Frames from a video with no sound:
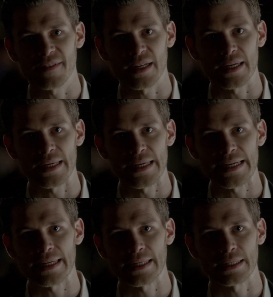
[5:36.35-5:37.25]
like we might be
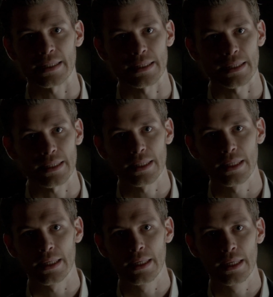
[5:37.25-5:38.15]
getting in
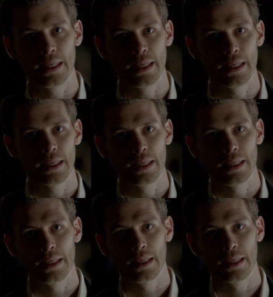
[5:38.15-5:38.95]
Titan Season 4